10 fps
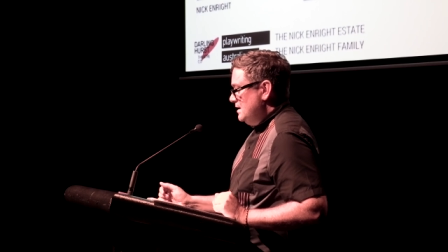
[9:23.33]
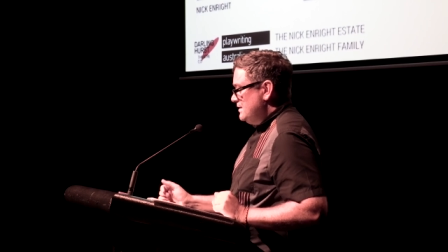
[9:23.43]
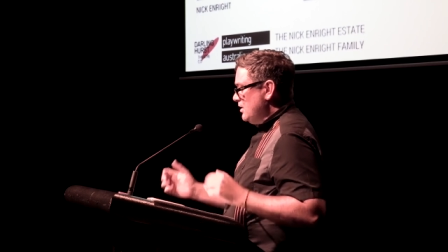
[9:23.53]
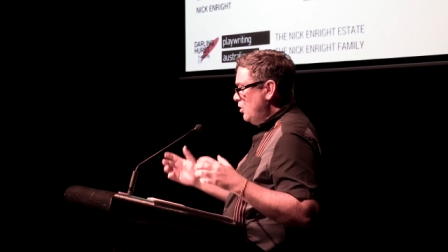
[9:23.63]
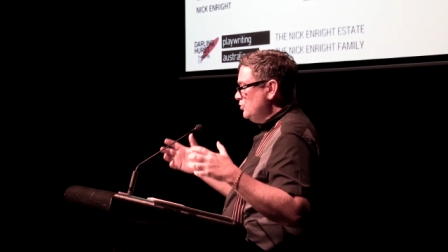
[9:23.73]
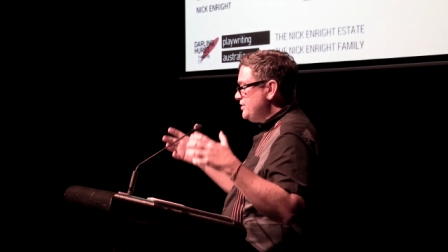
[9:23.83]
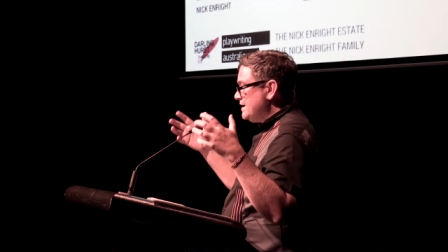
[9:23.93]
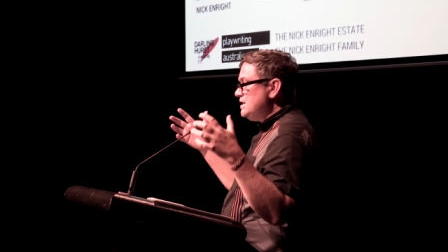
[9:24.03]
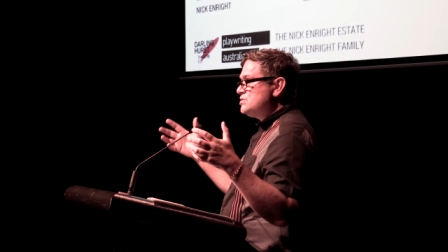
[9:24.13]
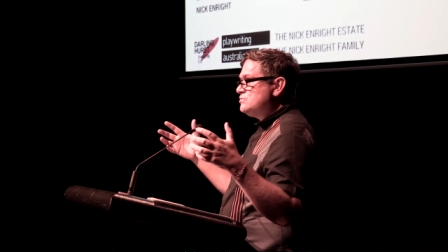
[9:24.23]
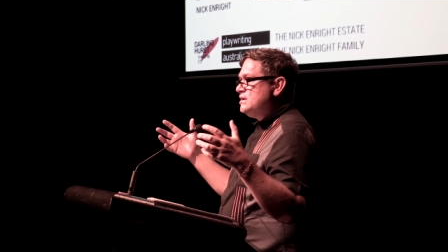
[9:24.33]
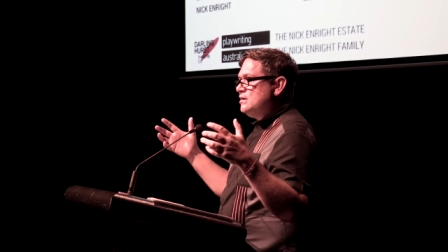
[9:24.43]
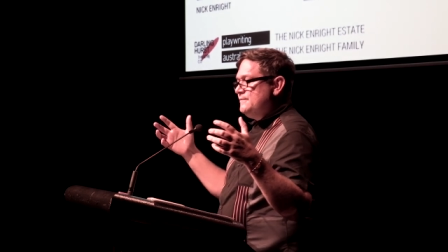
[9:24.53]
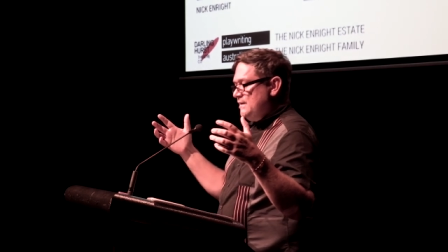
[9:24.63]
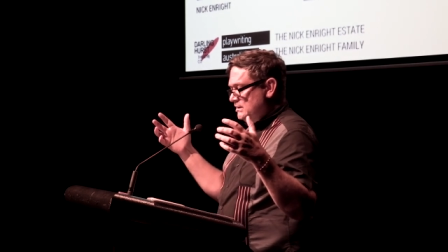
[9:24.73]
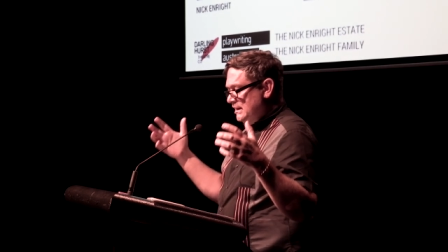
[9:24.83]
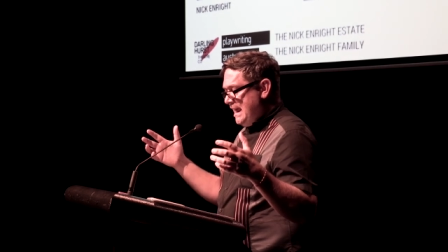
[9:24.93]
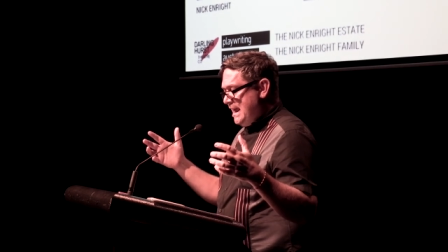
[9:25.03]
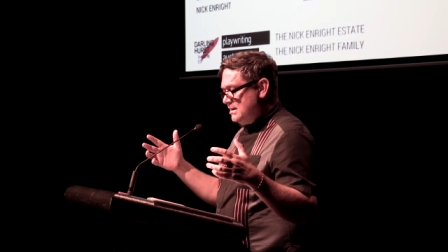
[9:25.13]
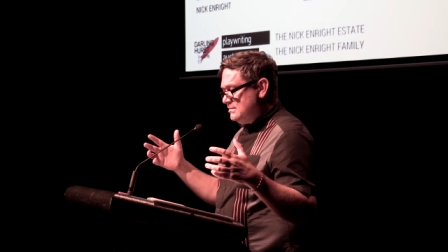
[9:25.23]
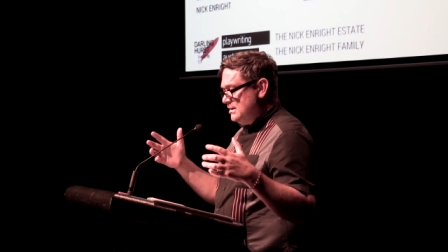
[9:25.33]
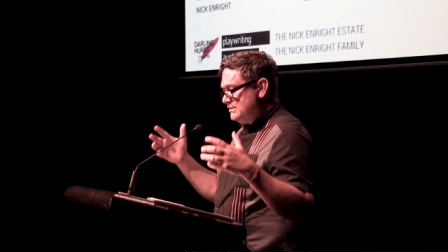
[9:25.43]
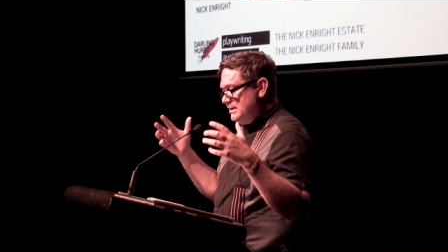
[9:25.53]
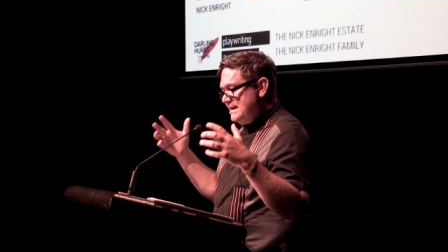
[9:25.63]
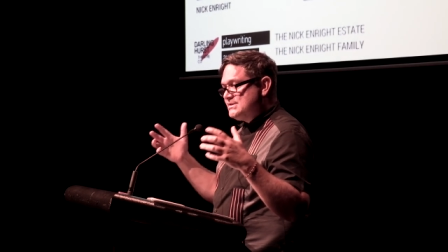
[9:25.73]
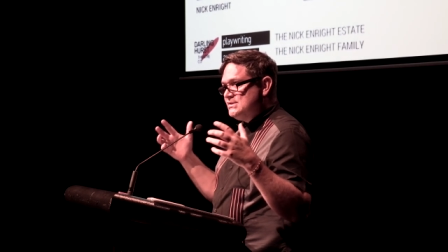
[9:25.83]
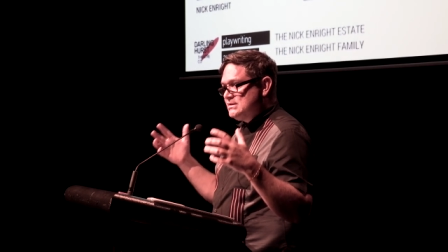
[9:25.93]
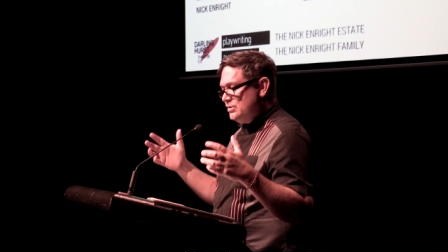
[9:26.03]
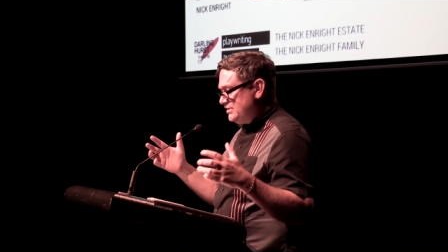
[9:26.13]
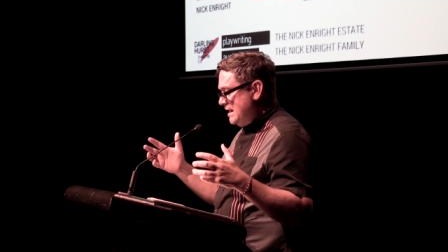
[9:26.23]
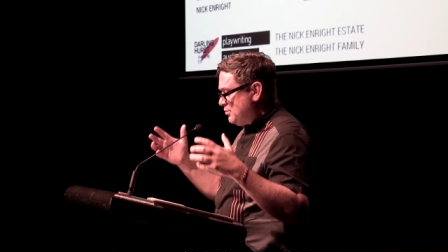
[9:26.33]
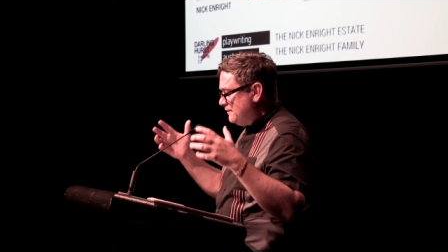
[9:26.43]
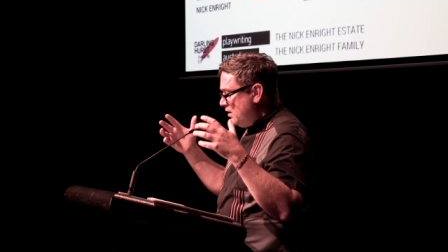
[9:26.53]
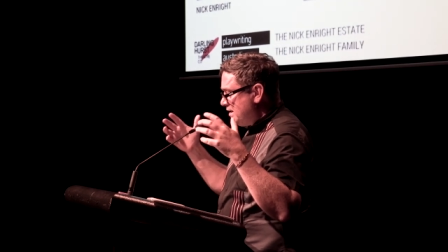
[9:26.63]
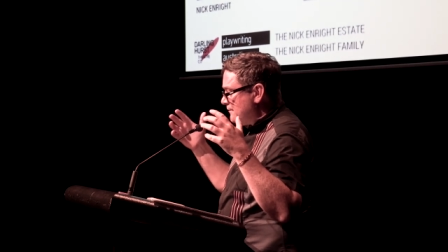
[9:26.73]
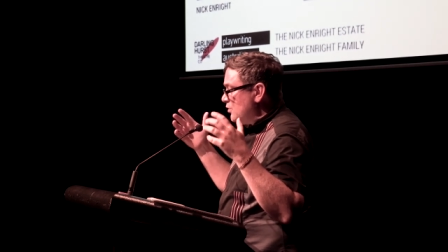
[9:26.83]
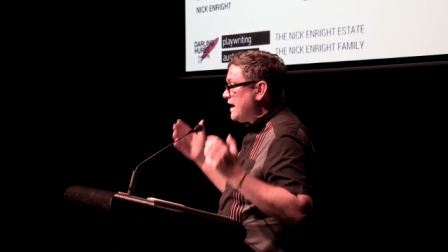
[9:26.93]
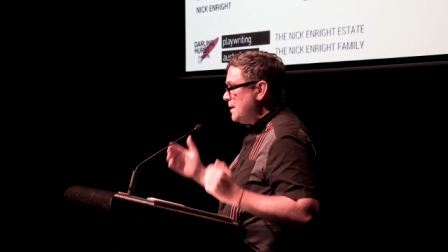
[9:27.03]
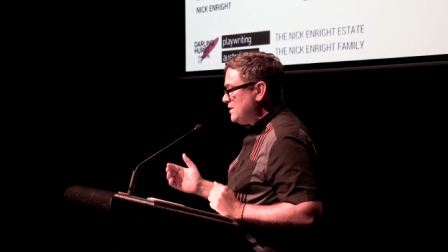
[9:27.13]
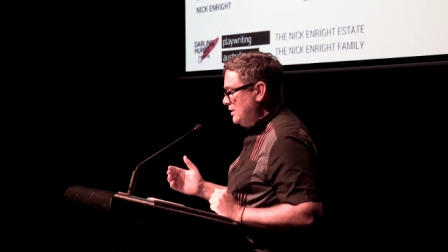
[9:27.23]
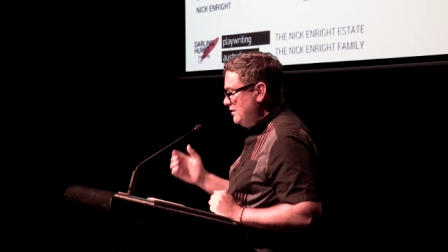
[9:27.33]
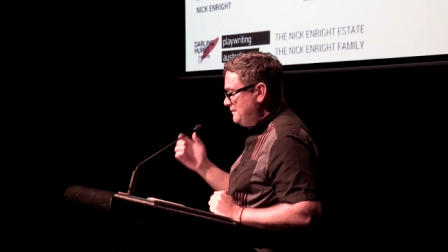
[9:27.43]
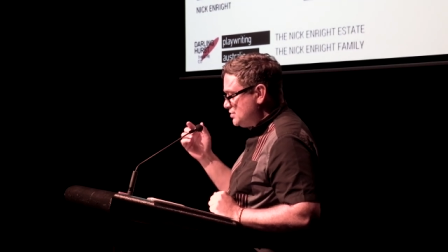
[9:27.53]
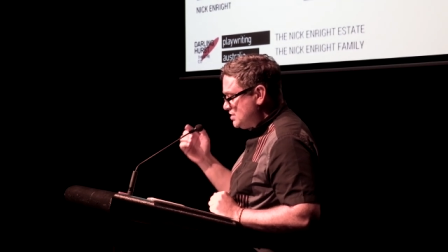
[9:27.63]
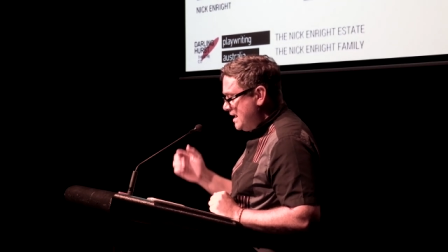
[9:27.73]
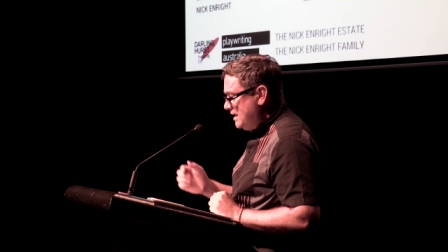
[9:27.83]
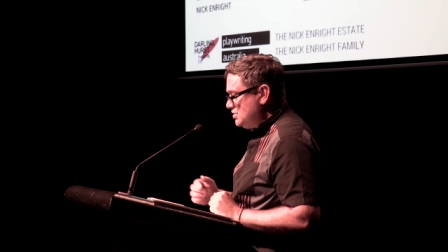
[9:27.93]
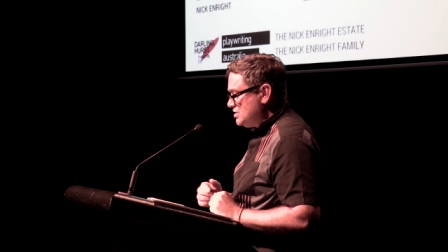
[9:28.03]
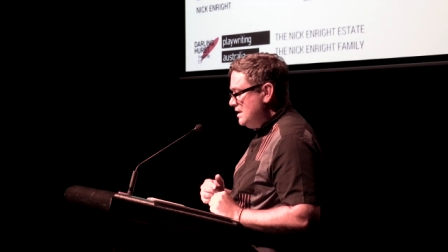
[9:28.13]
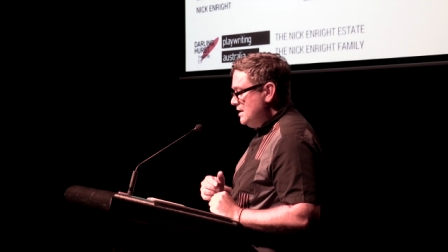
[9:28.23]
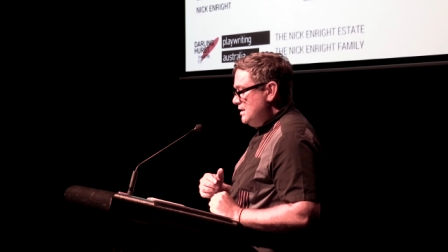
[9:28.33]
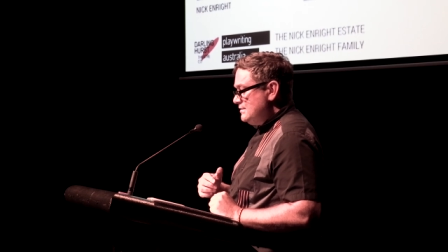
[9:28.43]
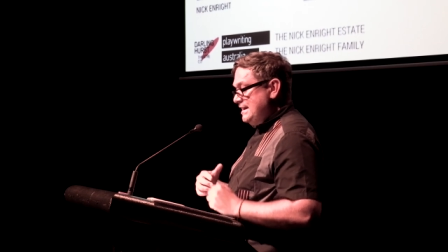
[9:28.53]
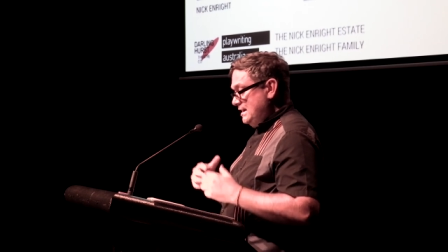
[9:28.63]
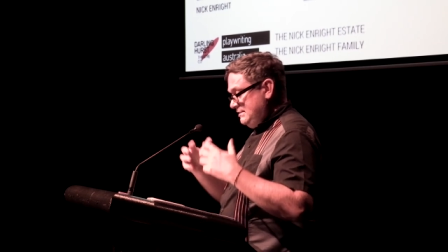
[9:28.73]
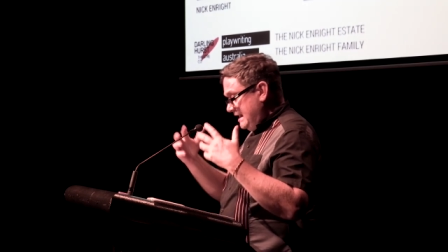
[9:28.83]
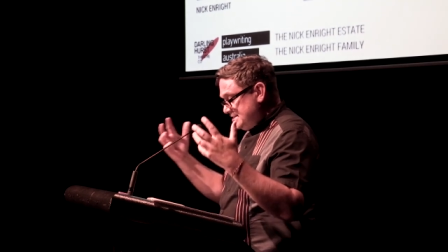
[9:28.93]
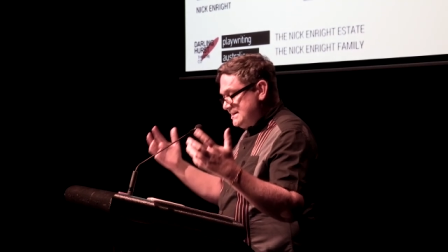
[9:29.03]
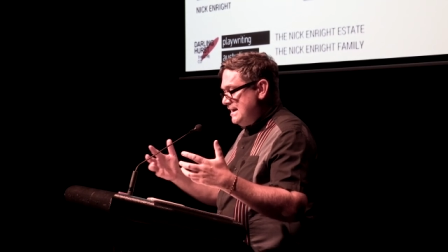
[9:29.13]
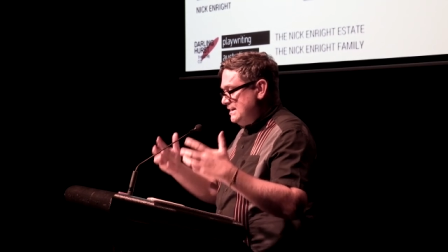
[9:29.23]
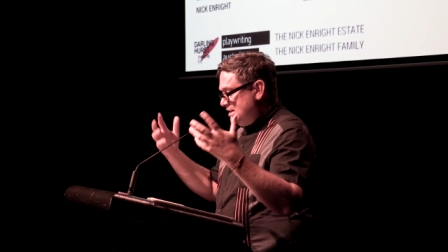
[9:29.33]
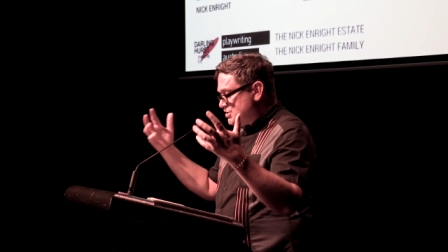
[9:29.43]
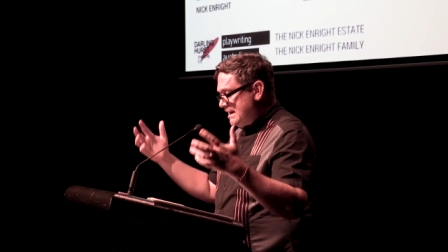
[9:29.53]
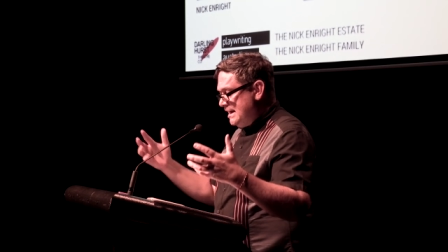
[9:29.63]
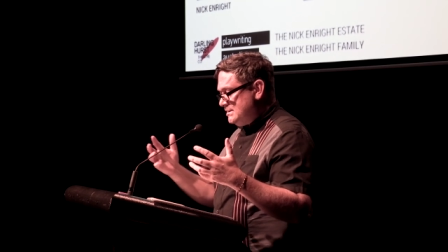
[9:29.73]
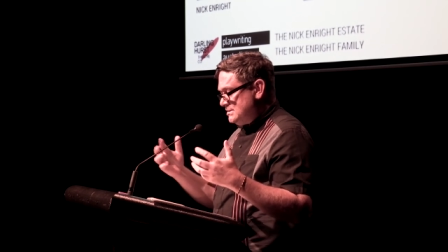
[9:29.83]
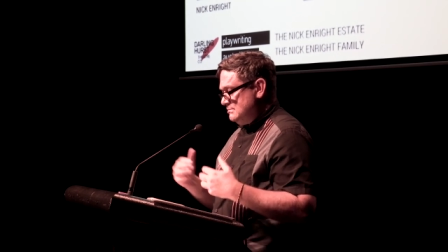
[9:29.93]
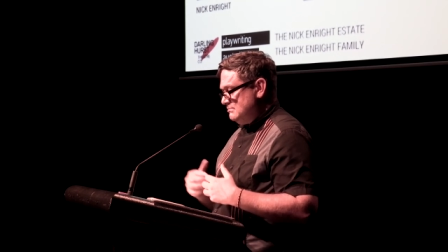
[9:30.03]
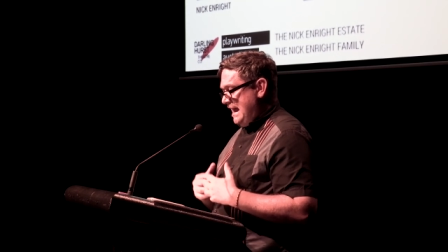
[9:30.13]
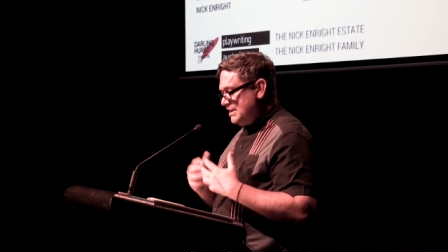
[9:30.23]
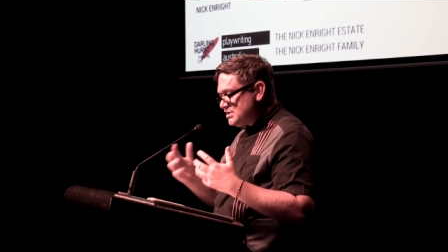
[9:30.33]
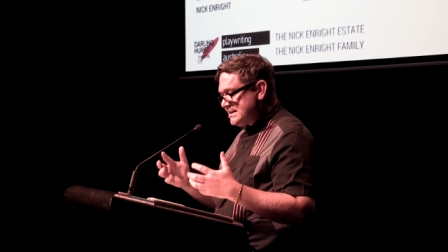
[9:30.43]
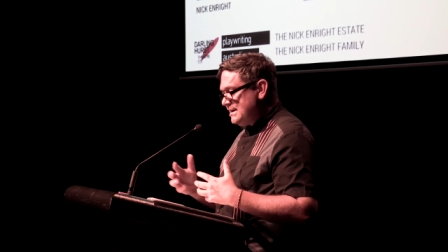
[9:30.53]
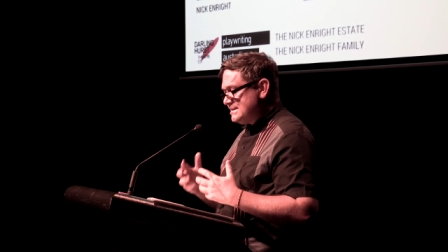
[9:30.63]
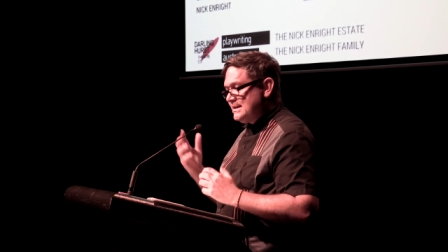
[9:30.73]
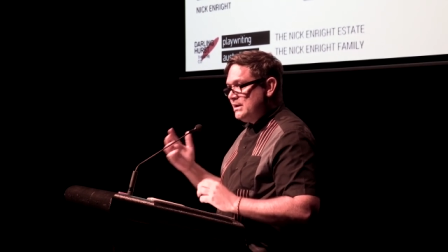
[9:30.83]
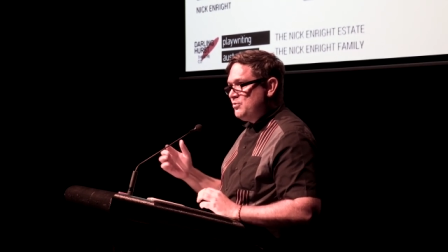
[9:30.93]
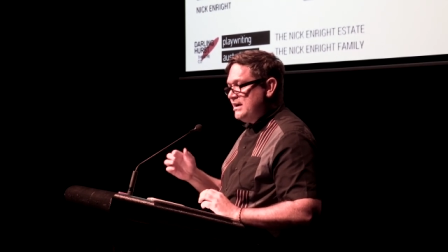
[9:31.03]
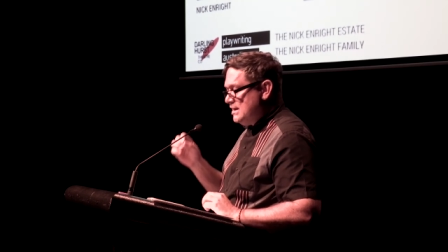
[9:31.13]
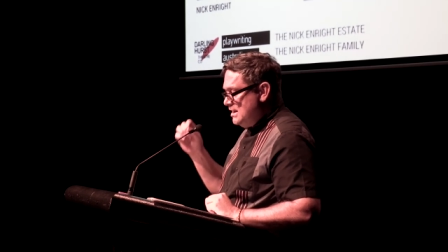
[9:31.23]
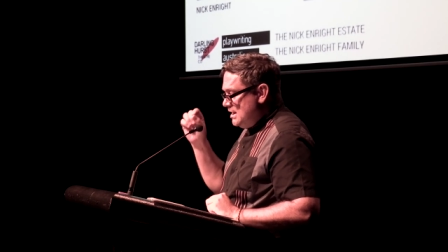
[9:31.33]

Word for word: They hold the history of the clan, the lessons learned. They provide a vocabulary for change. They can entertain, educate, agitate, celebrate.